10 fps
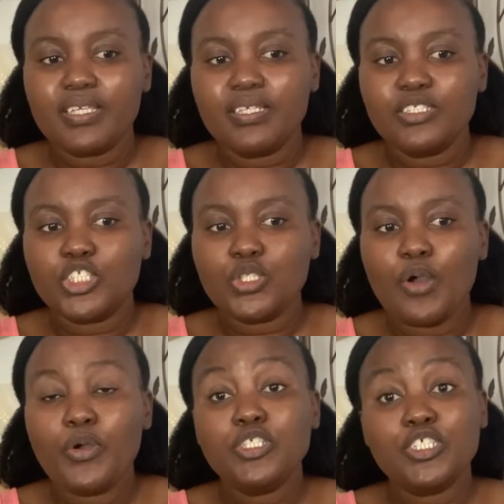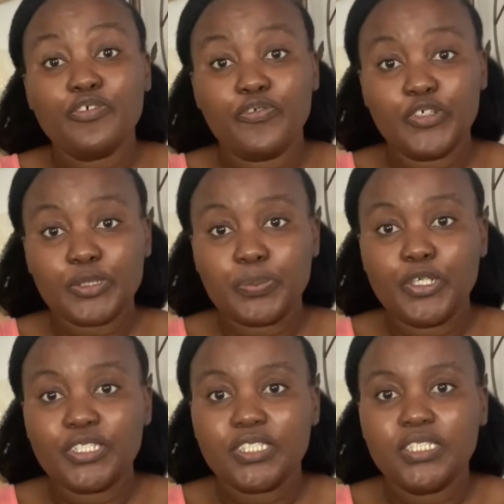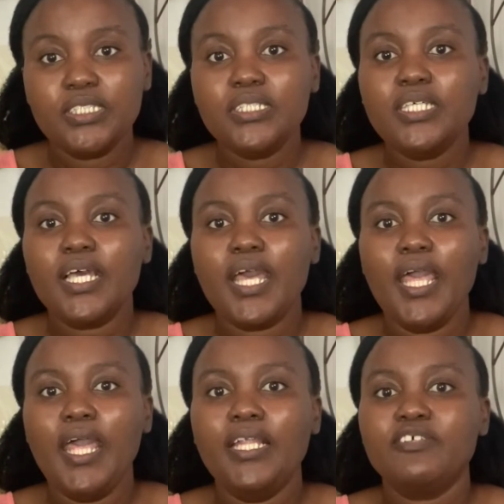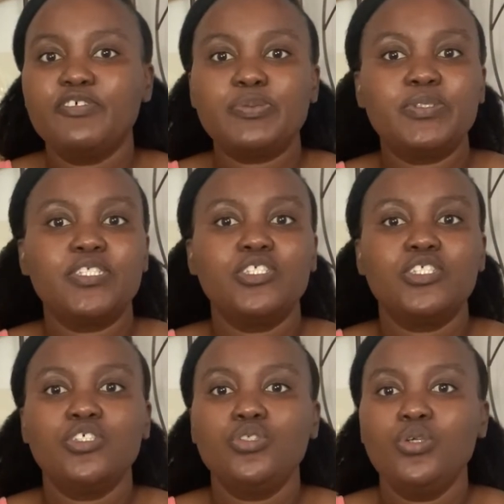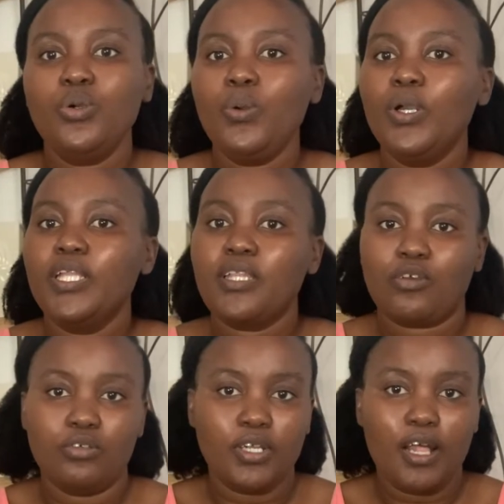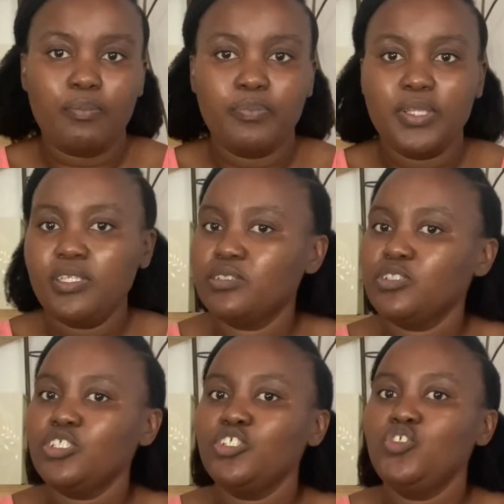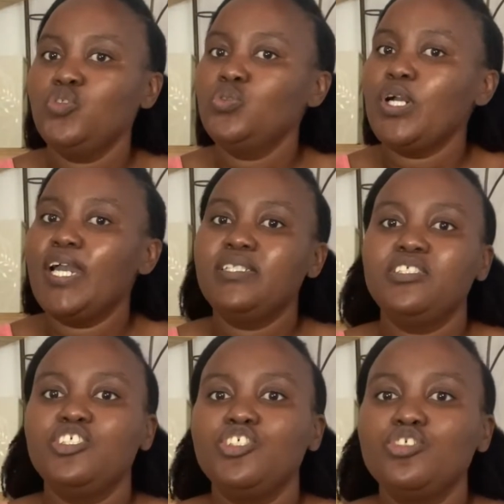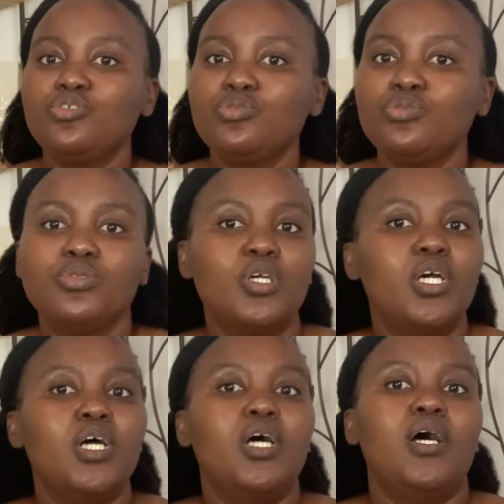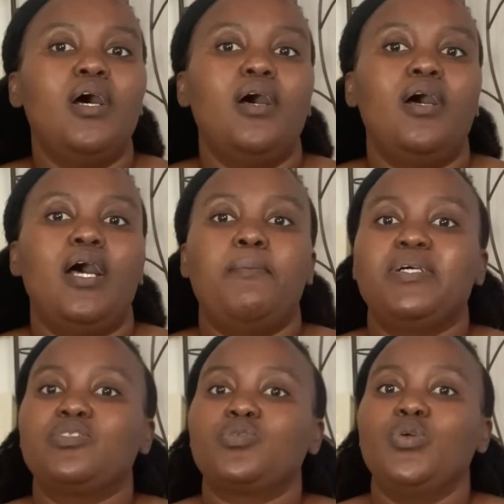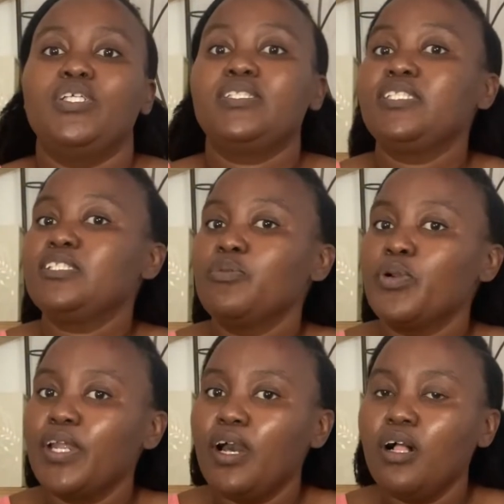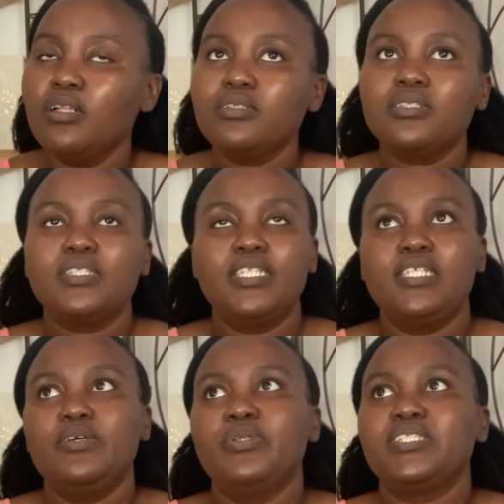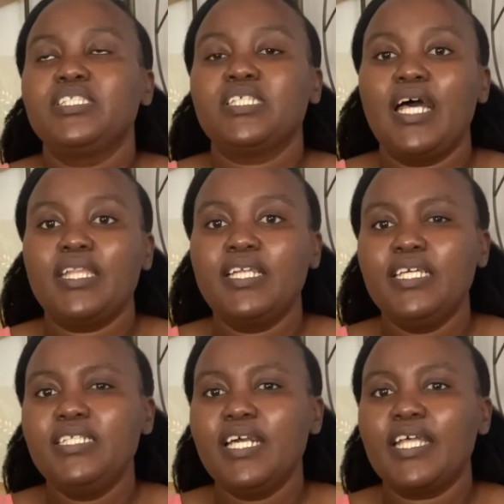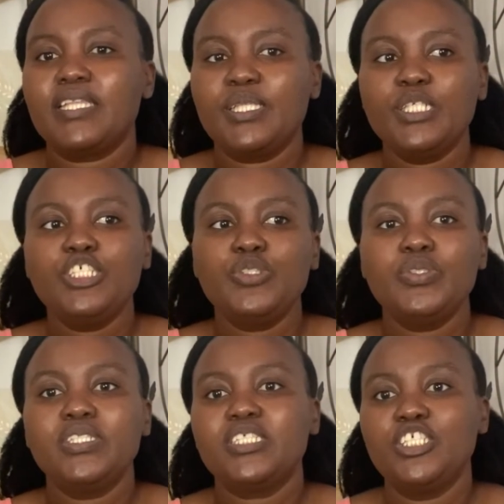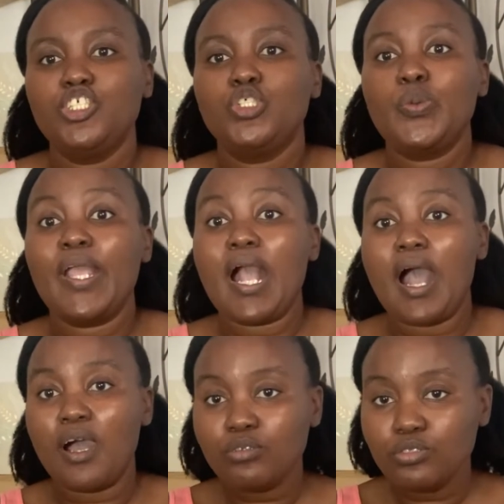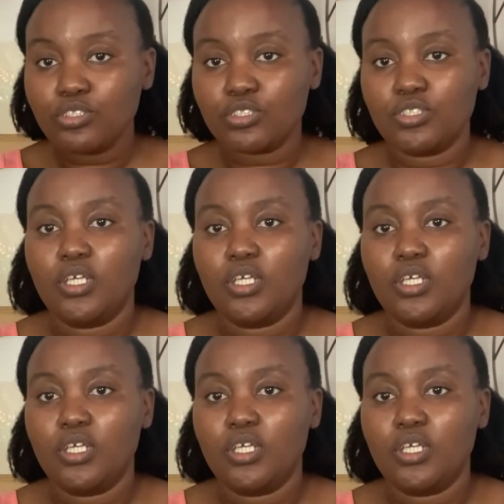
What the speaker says: So I went to the first person and the first person said, no, they couldn't help me. It's not a new ID issue. I must go and see someone else. And then there was this other lady. I think she was issuing out